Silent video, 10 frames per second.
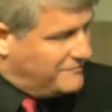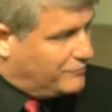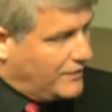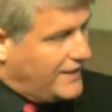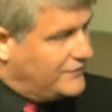and
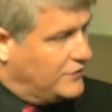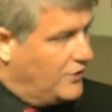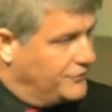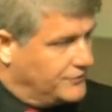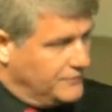pray at the
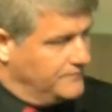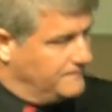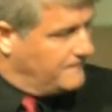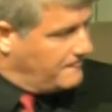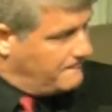altar.
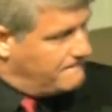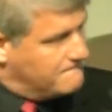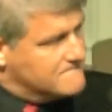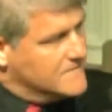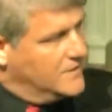
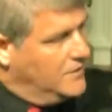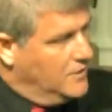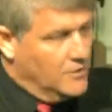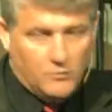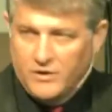
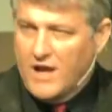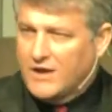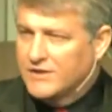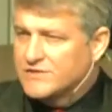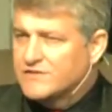We're not
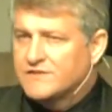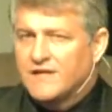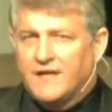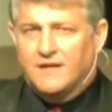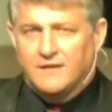going to
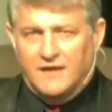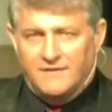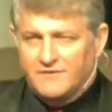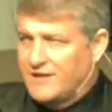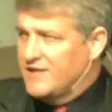sing an
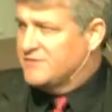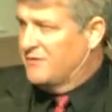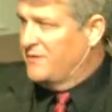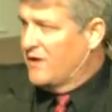invitation, but we